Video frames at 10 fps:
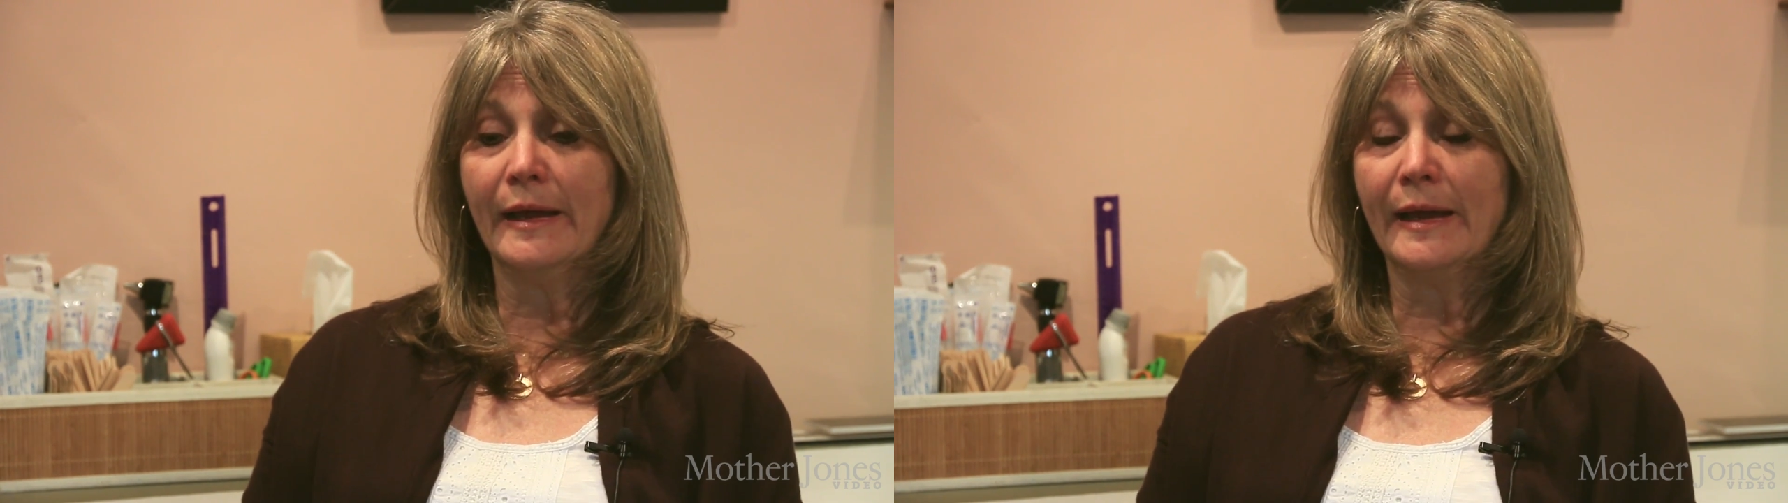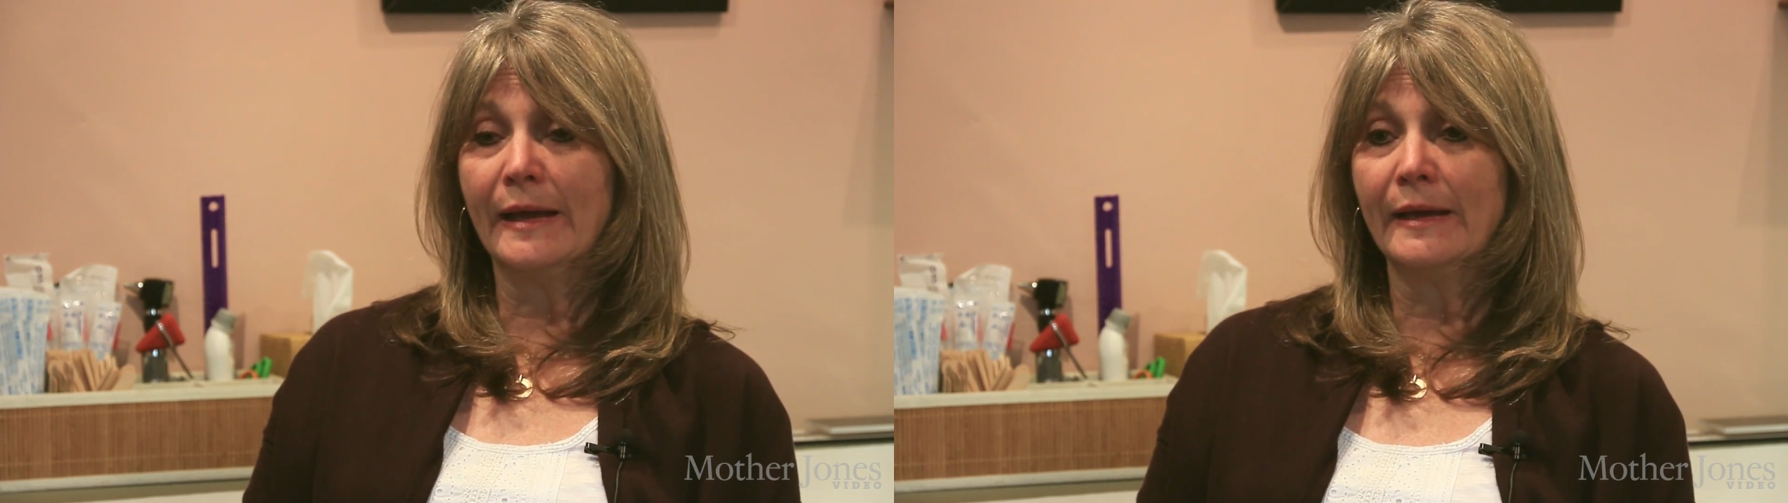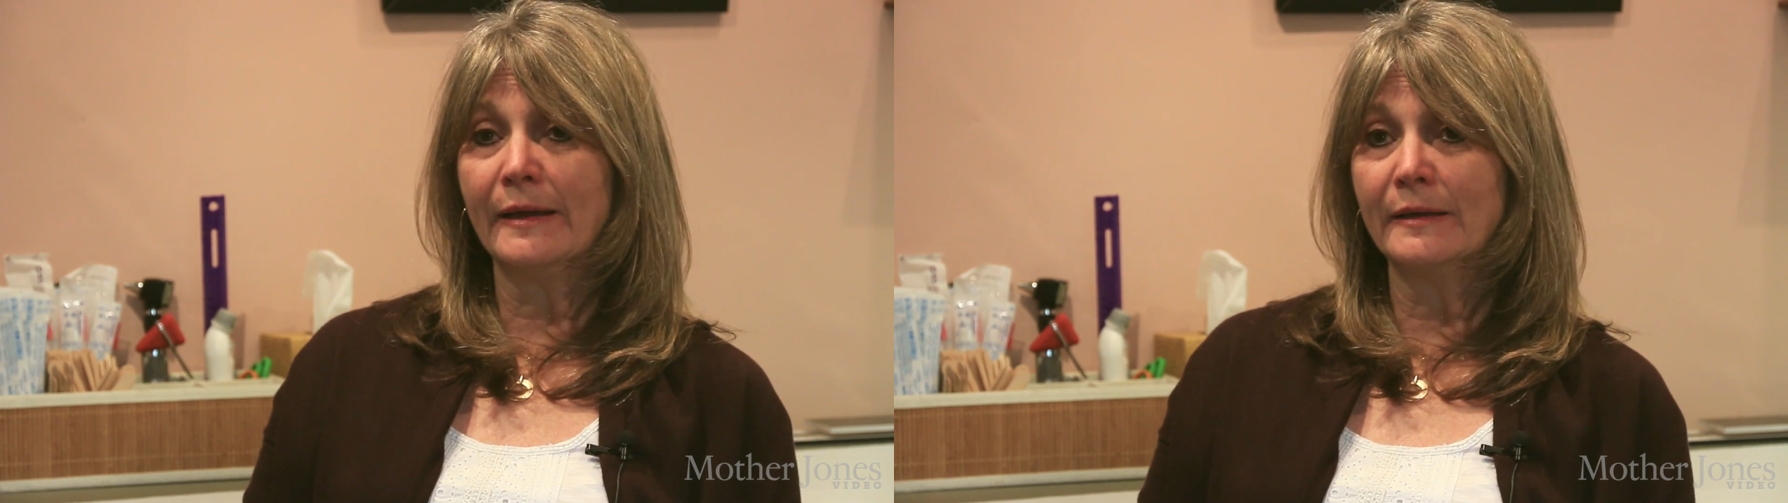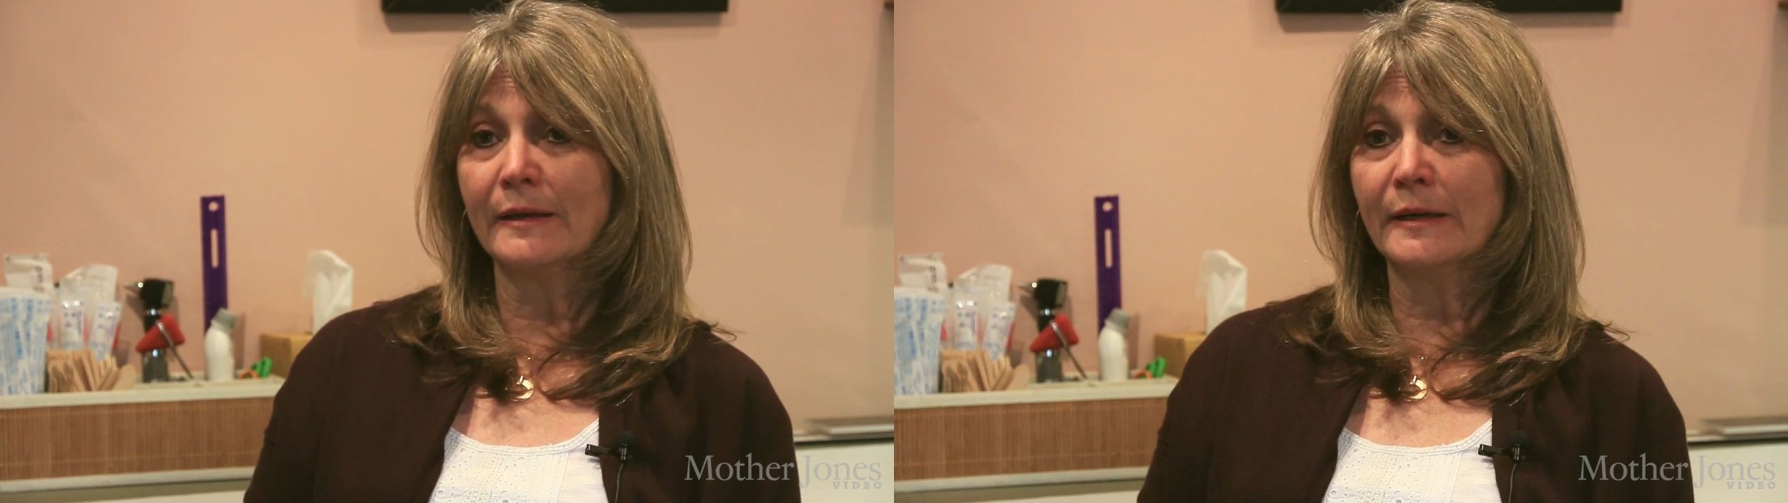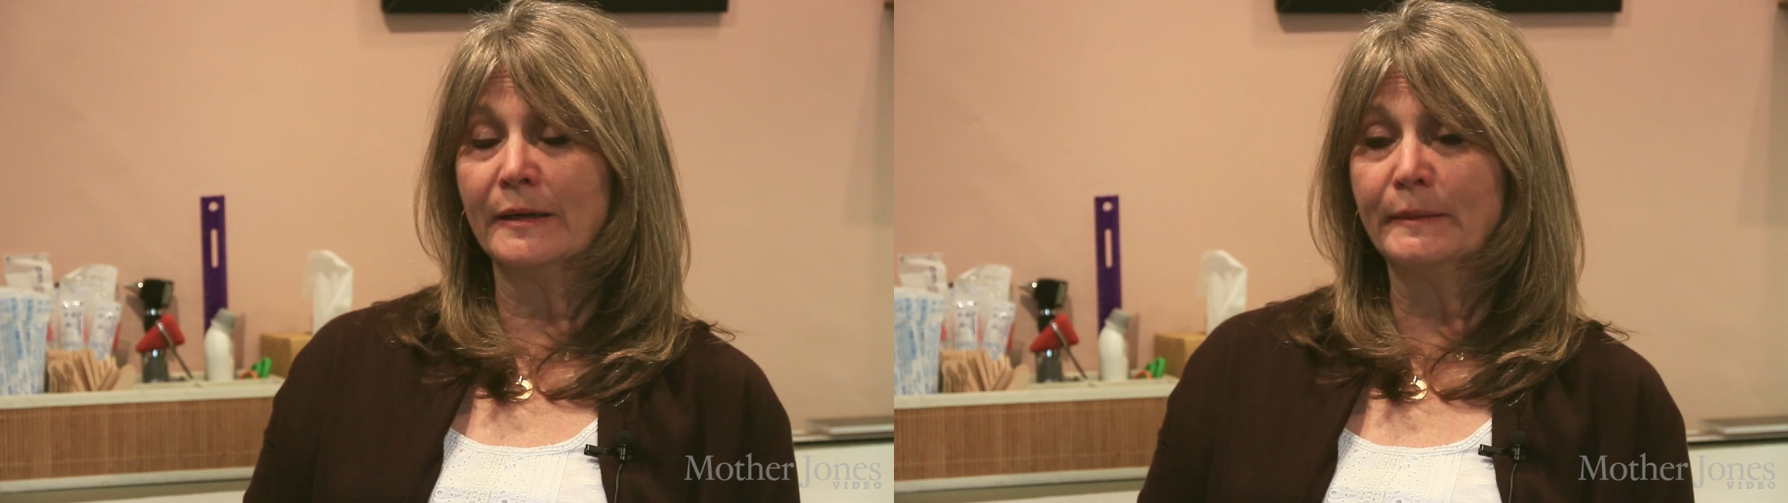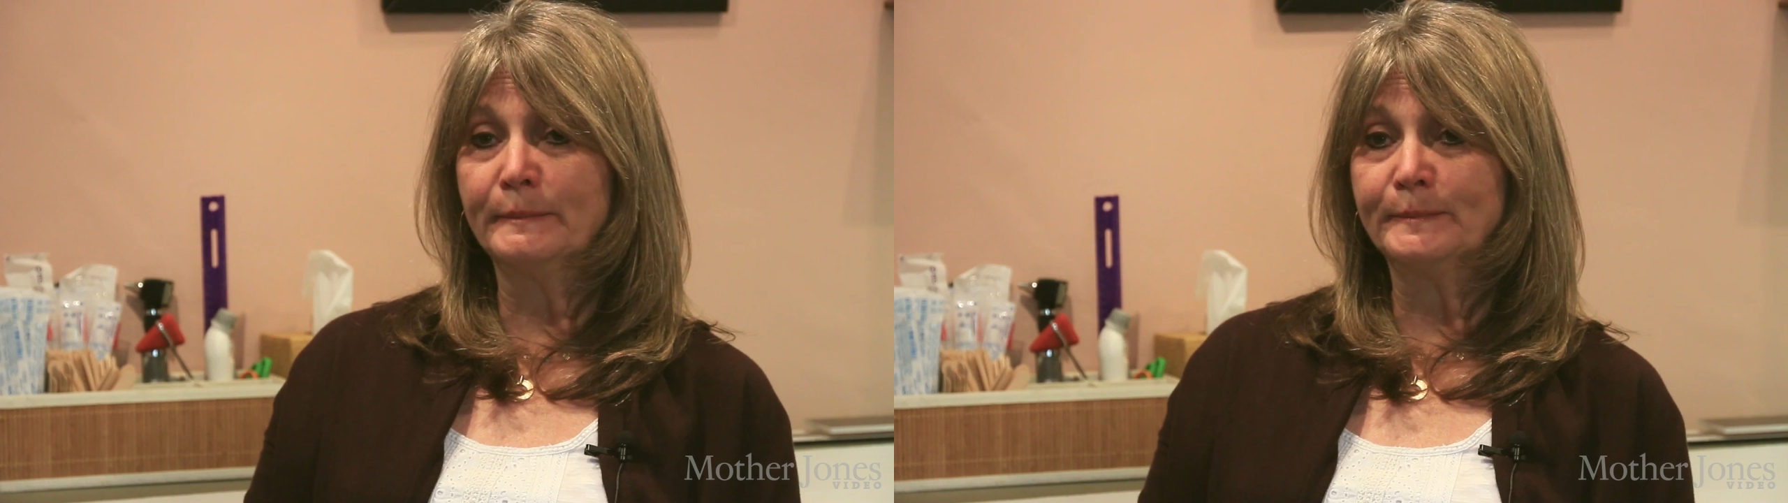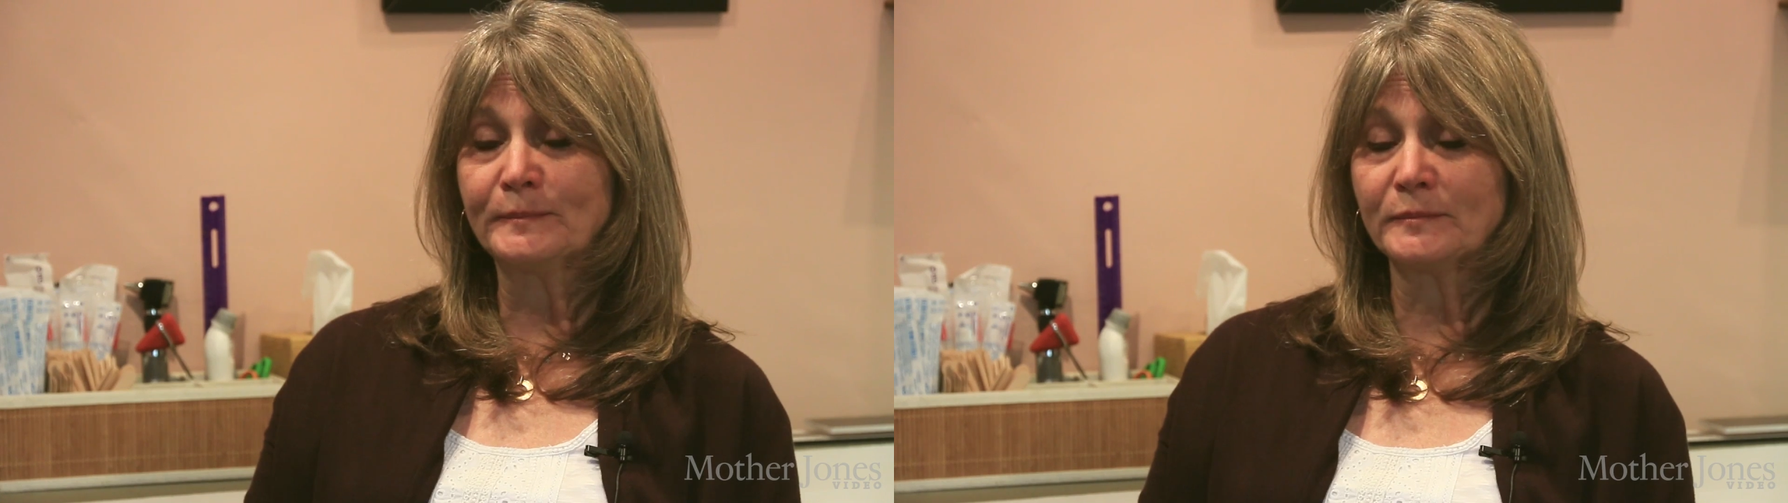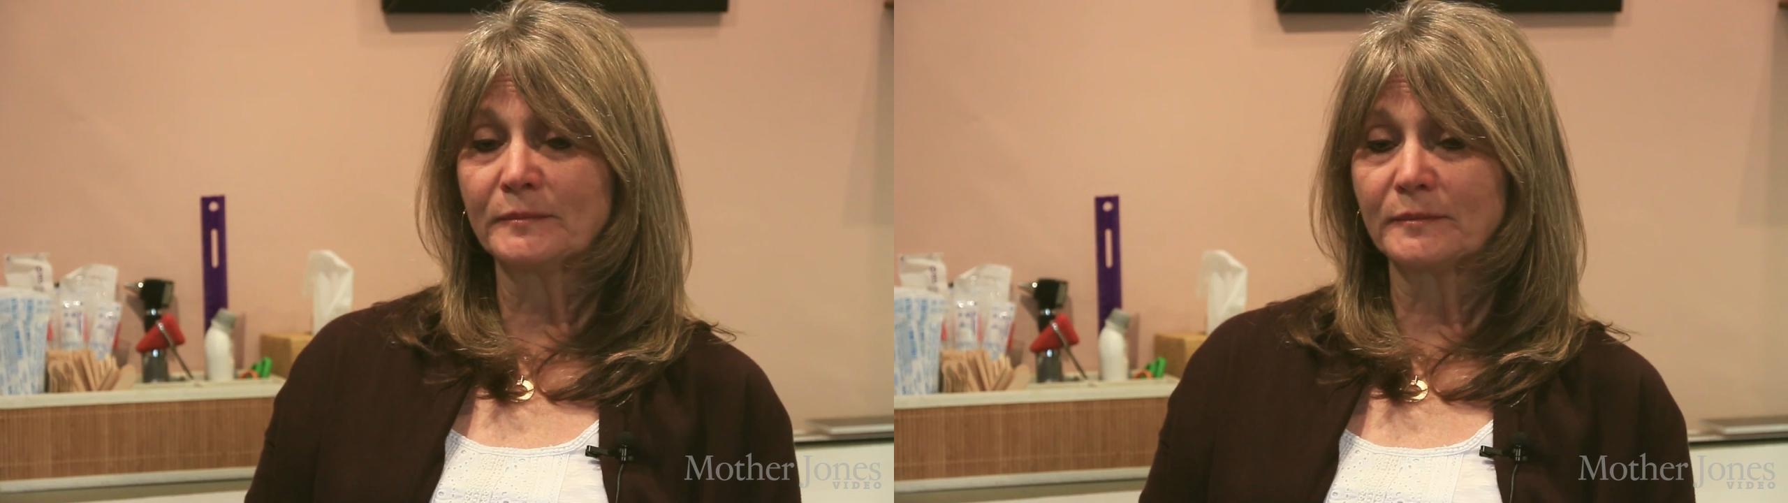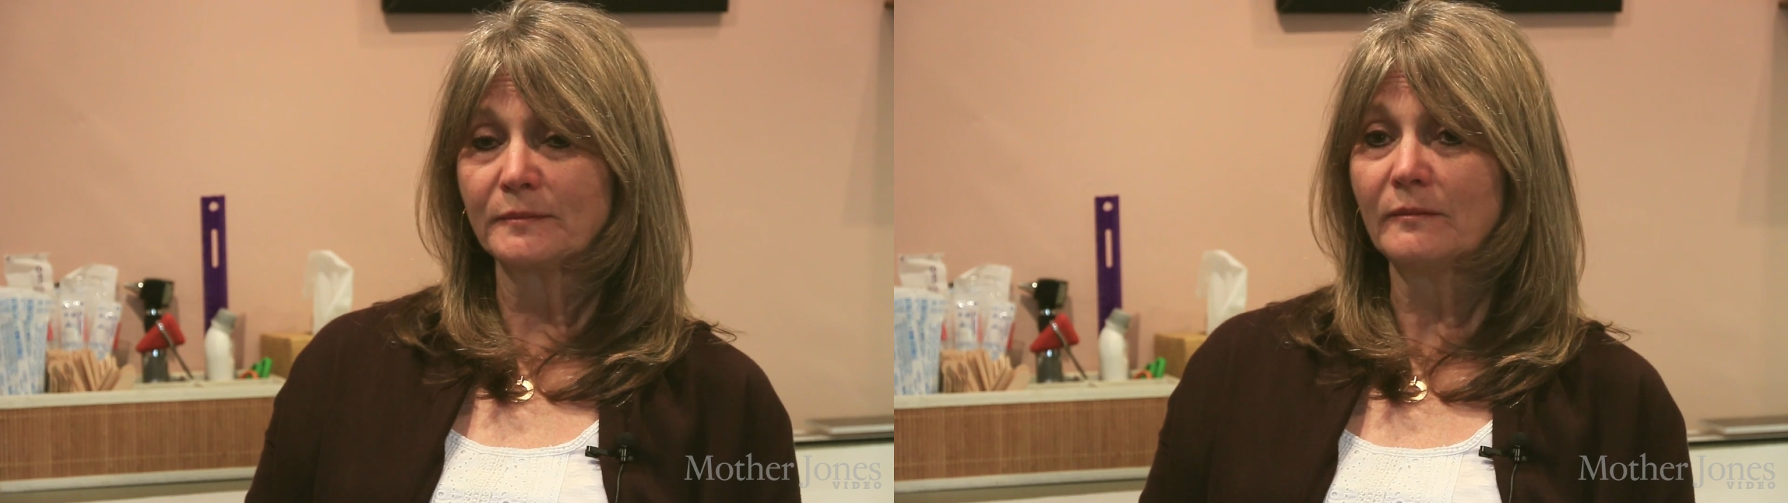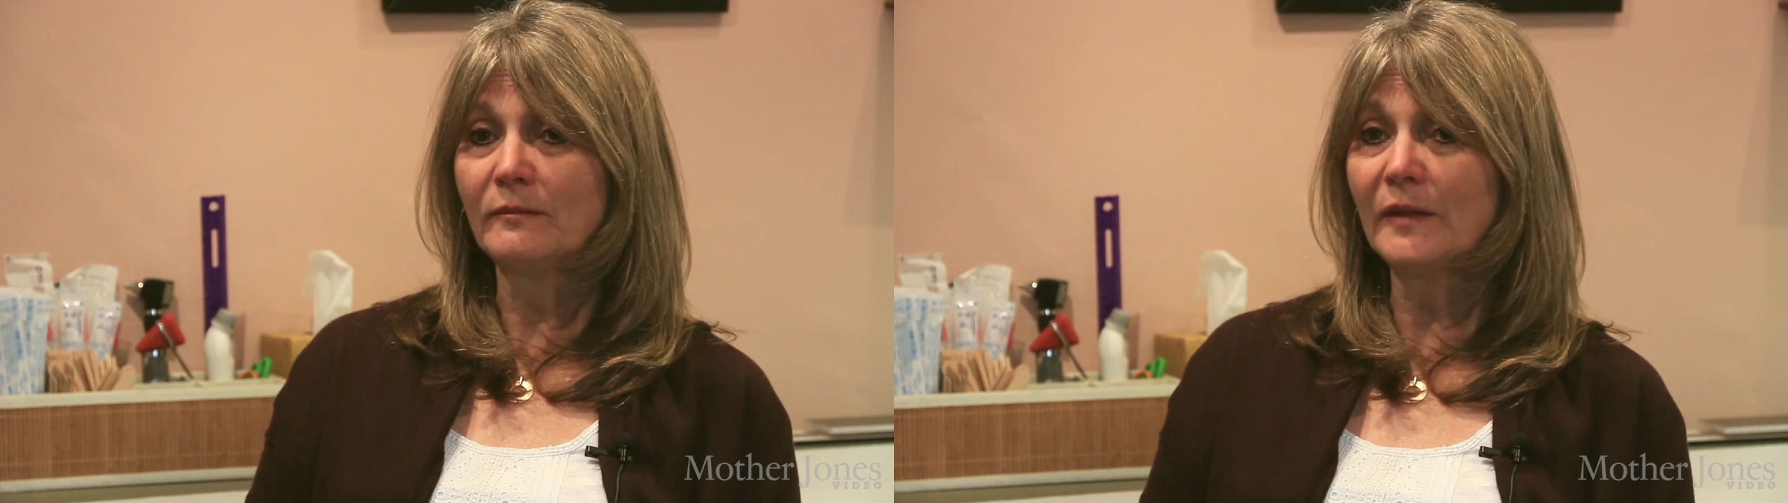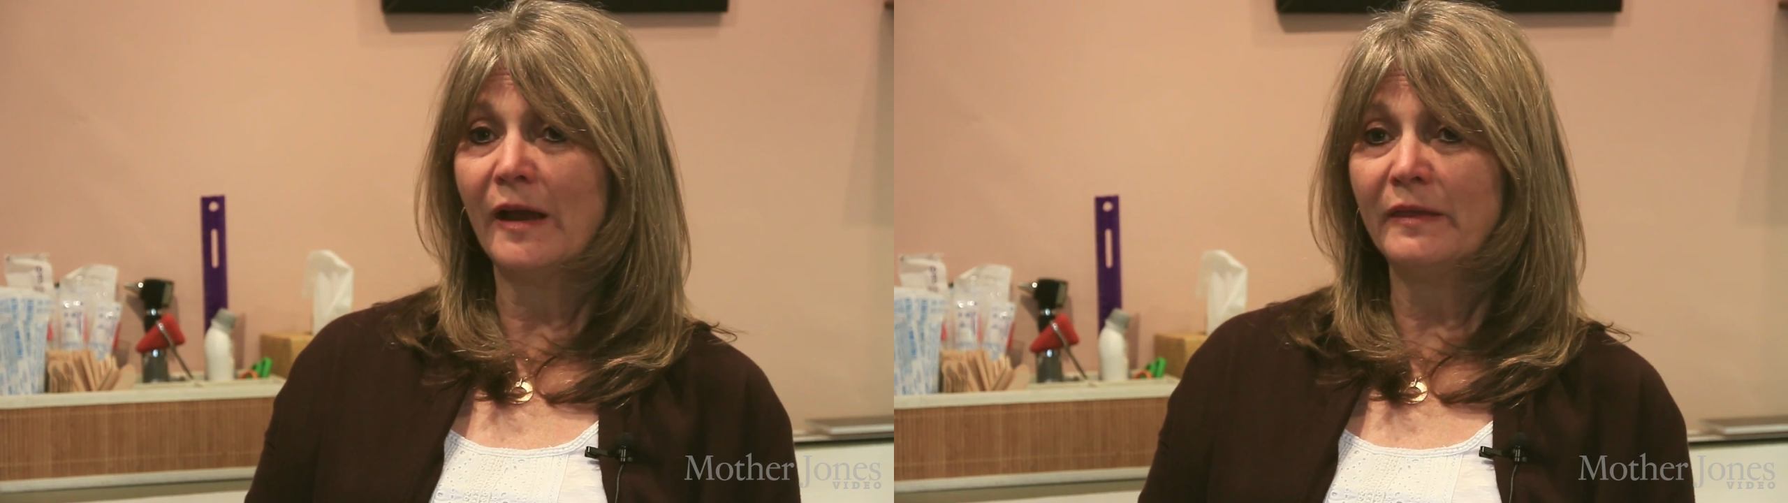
And I